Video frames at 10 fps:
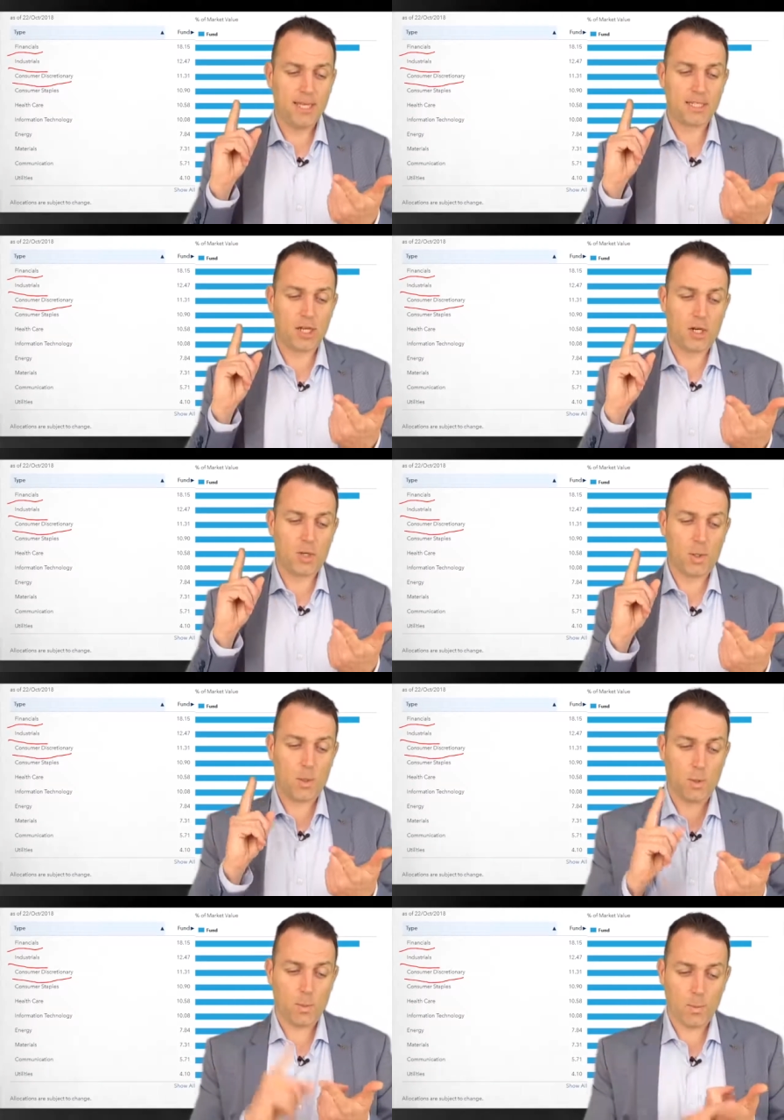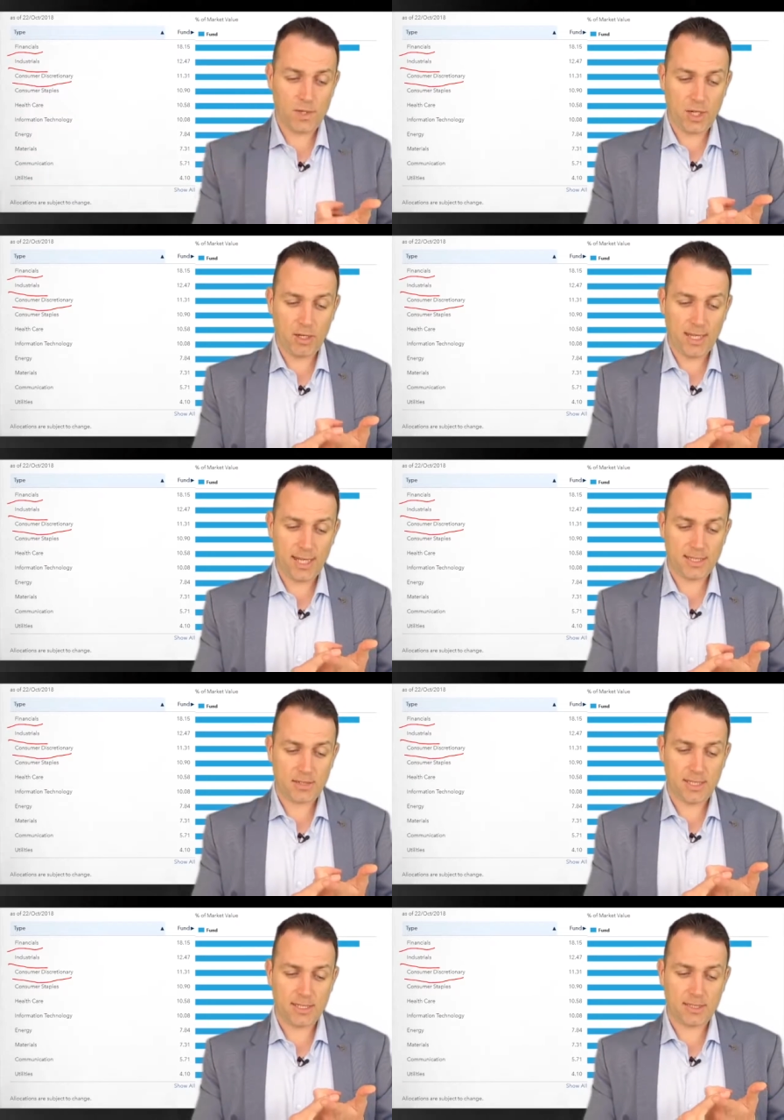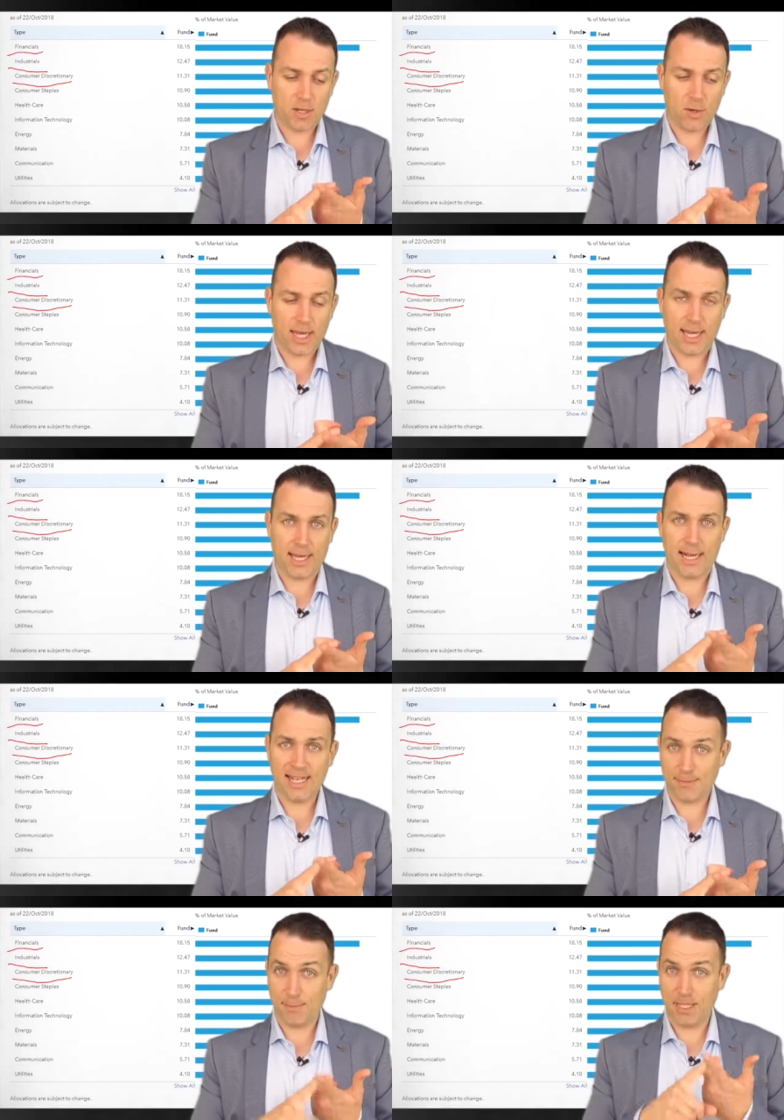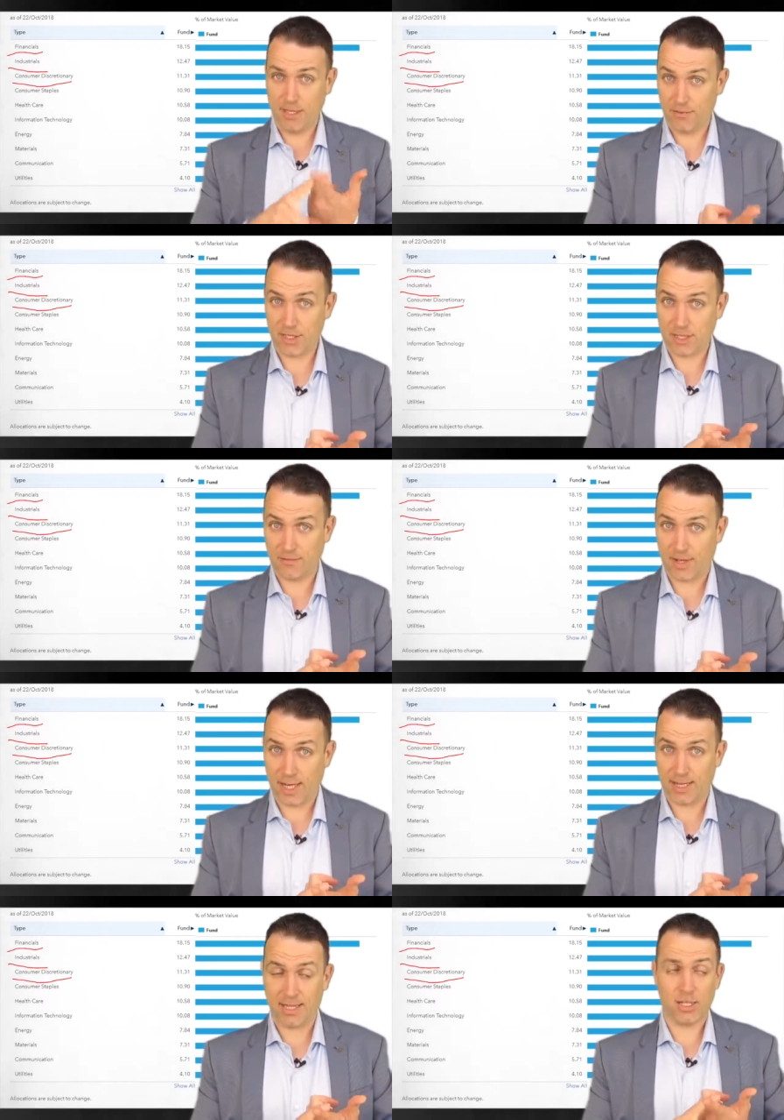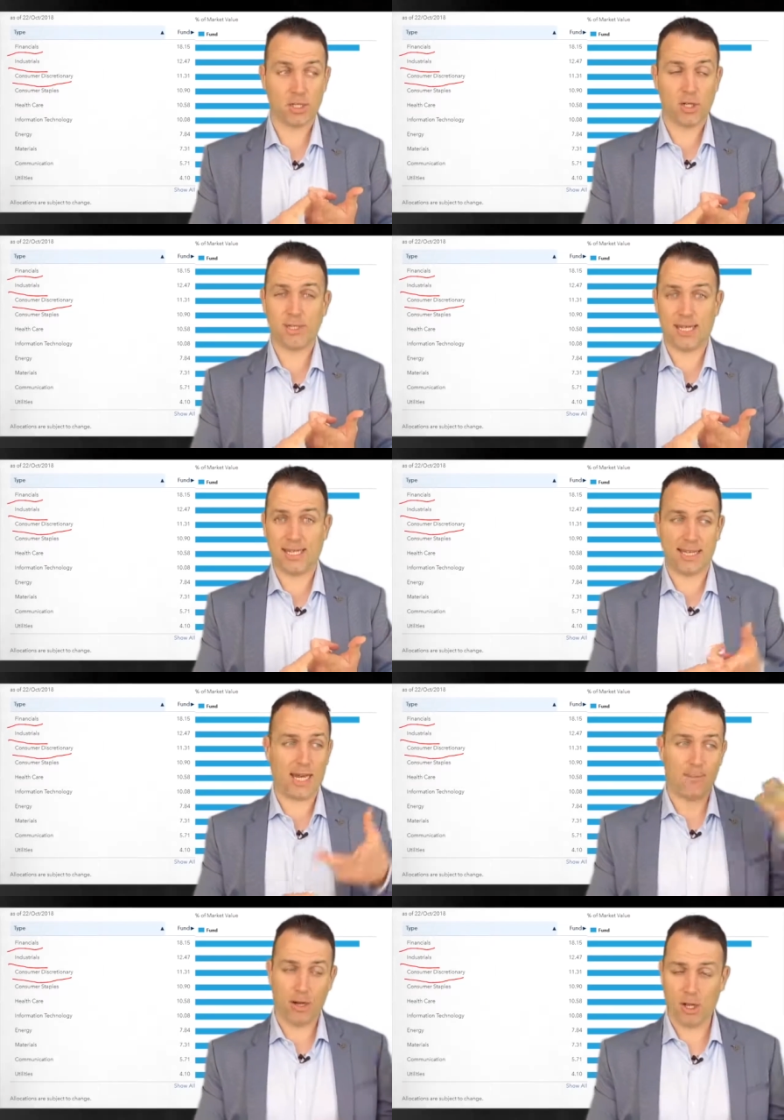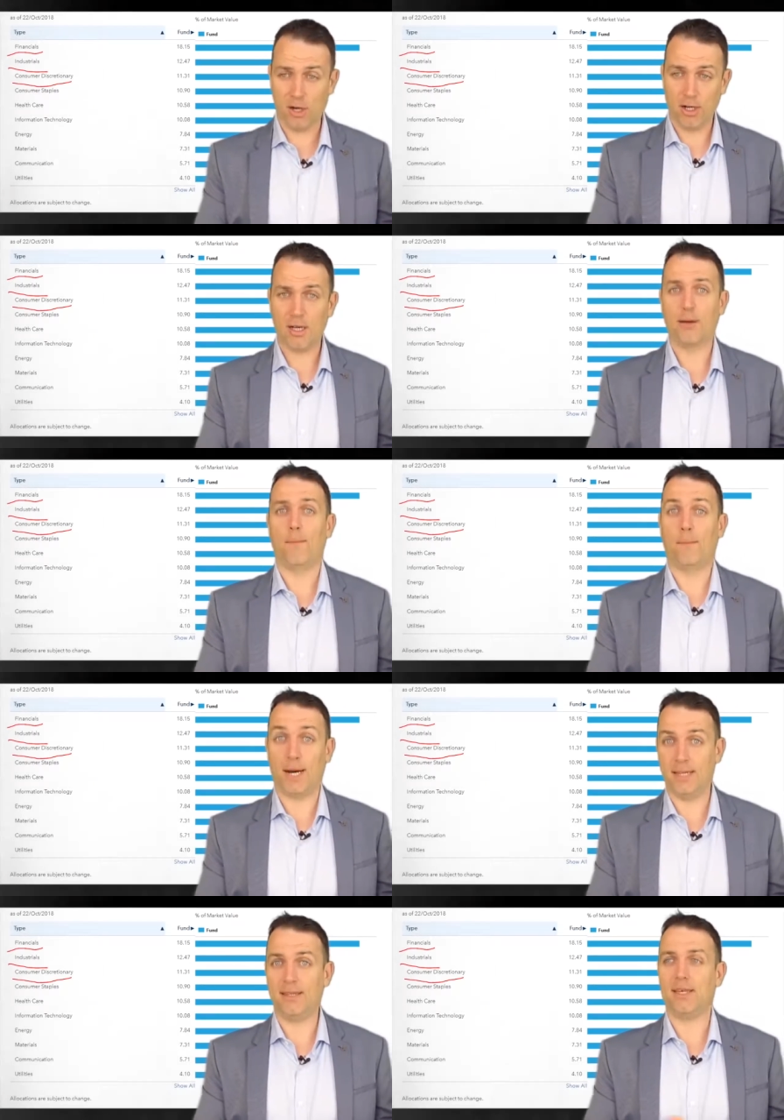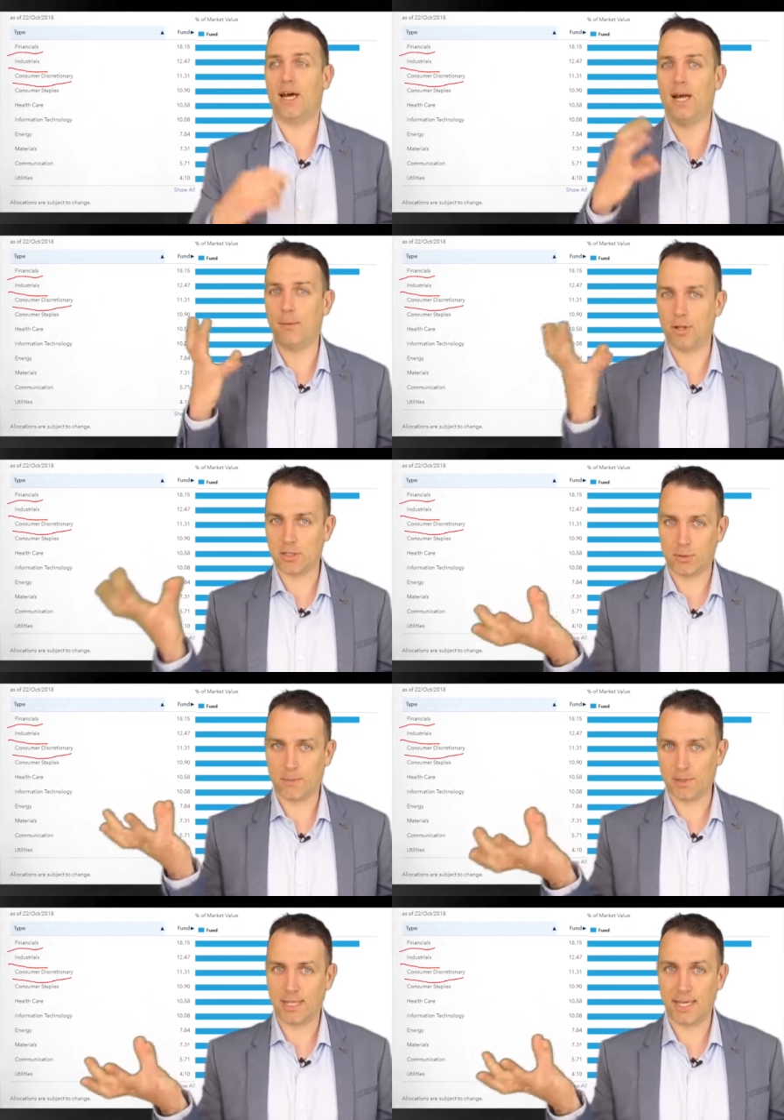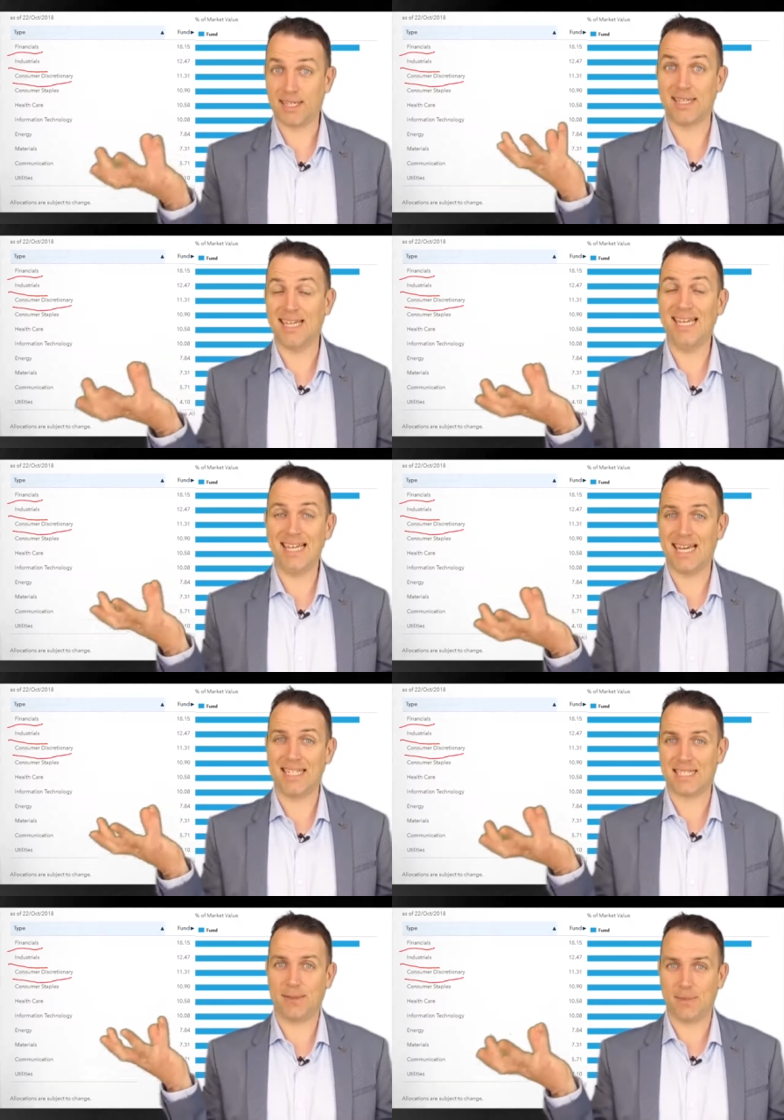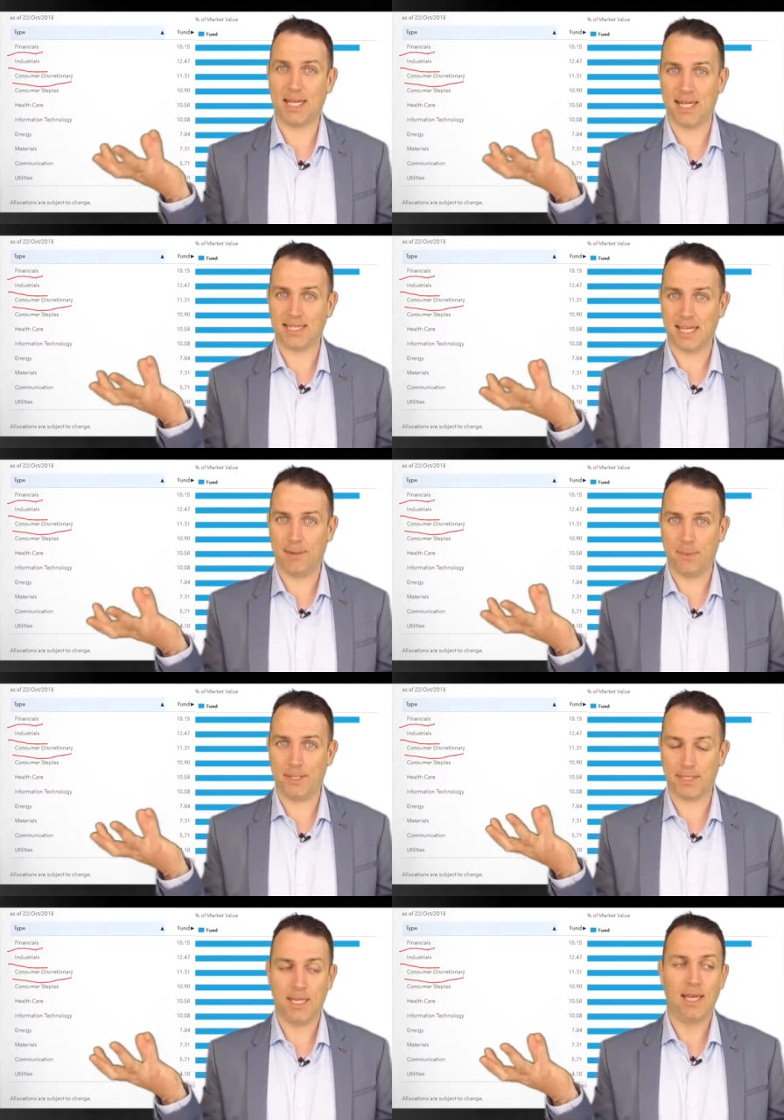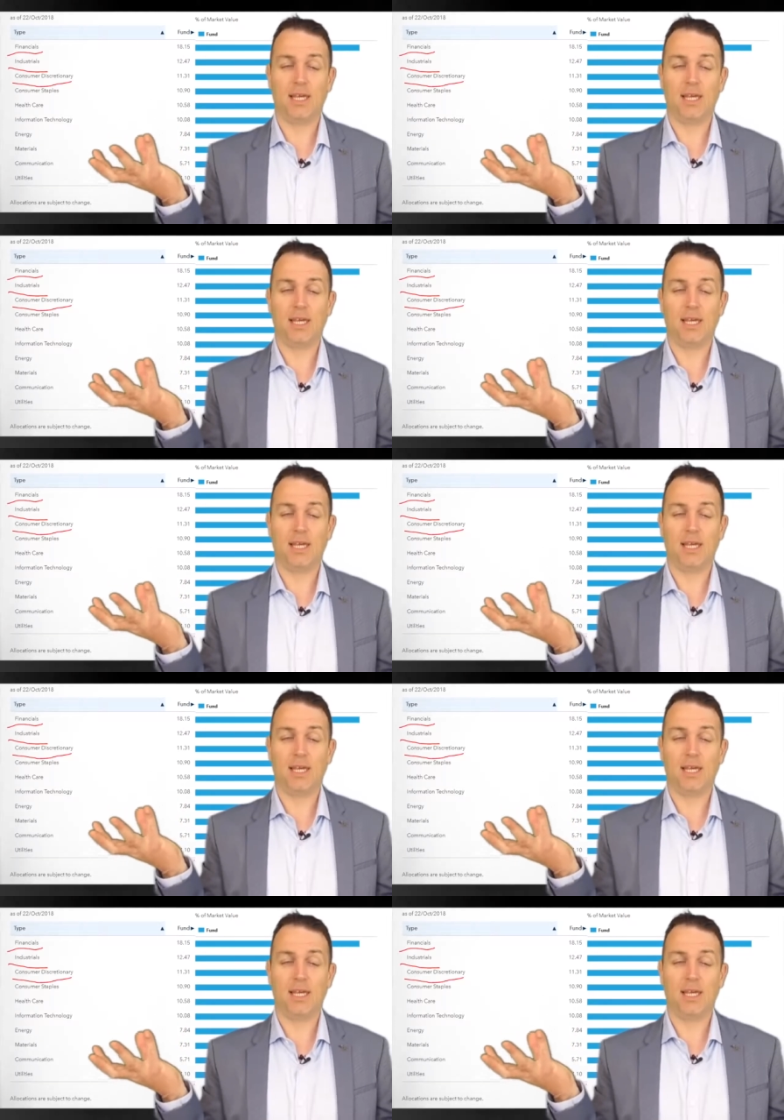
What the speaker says: So the only answer is, okay, let's be diversified so that I'm long, but I'm also protected in case something else happens,